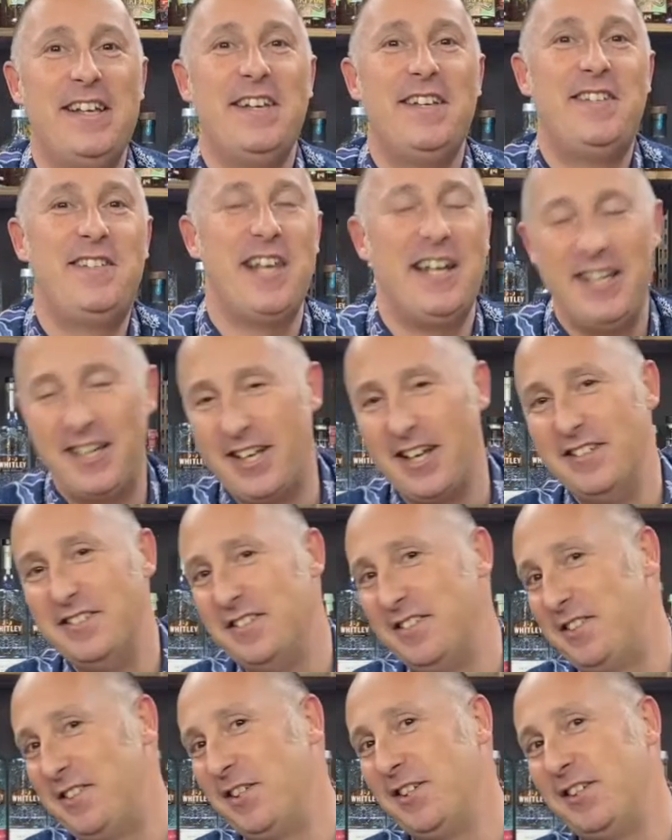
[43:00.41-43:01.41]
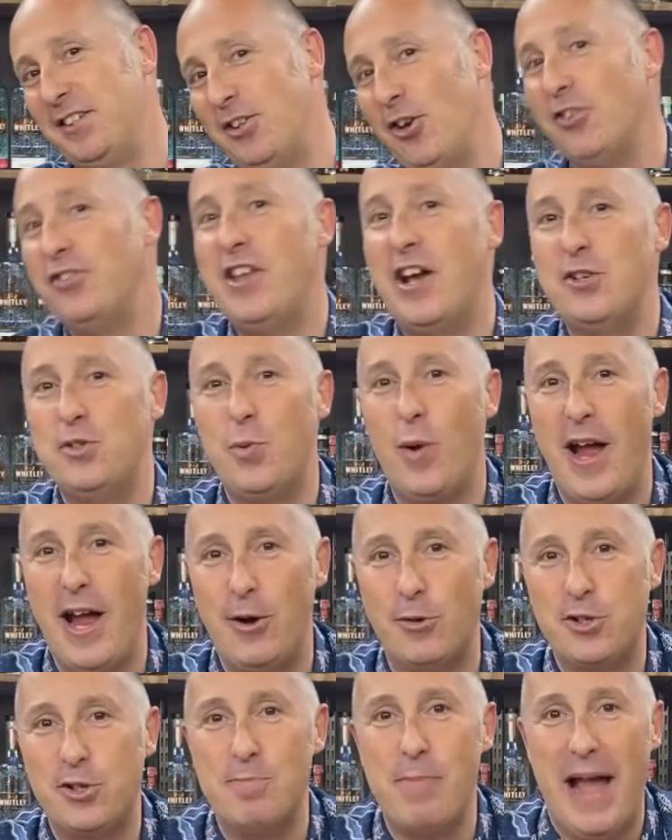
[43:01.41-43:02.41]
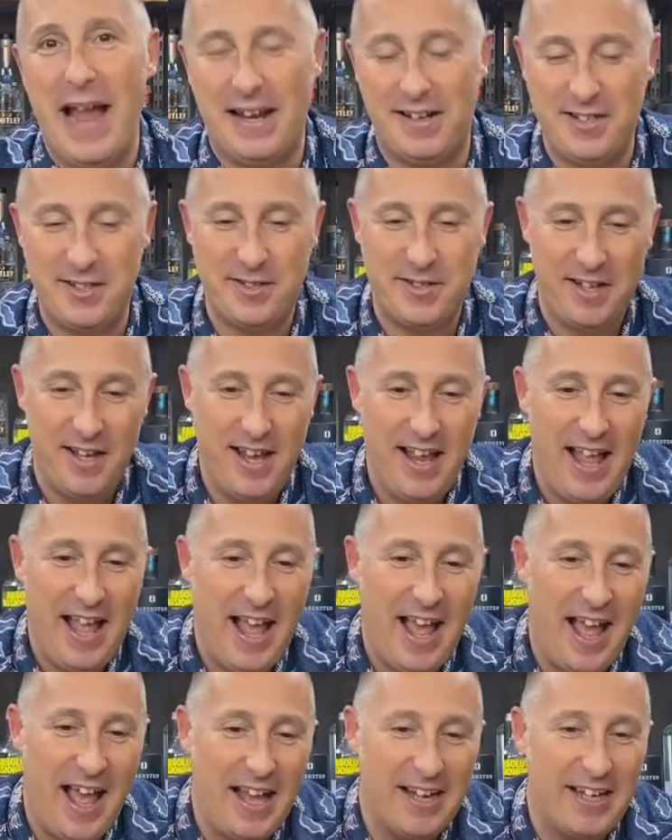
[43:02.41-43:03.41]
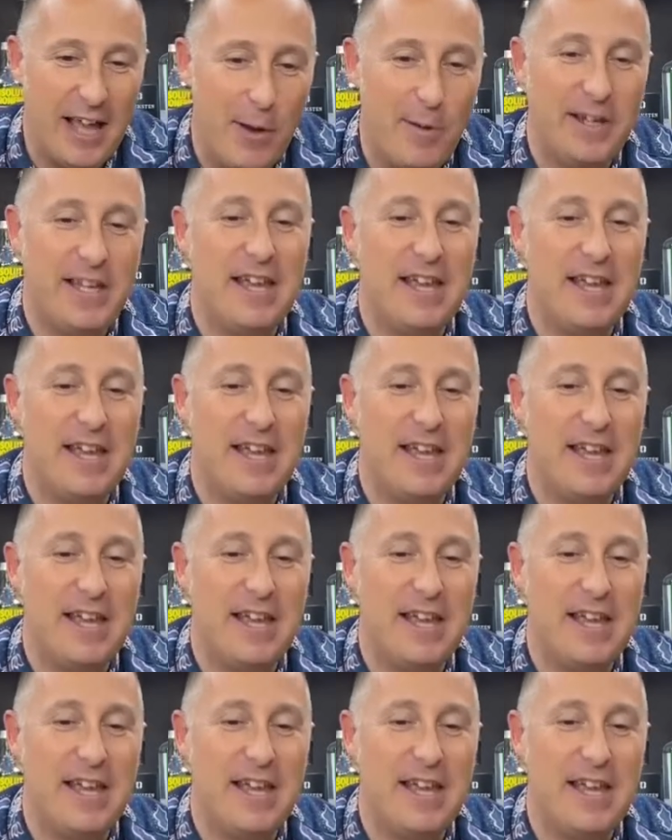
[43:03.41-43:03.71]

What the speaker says: Silicons, and God knows what else, Macs, go and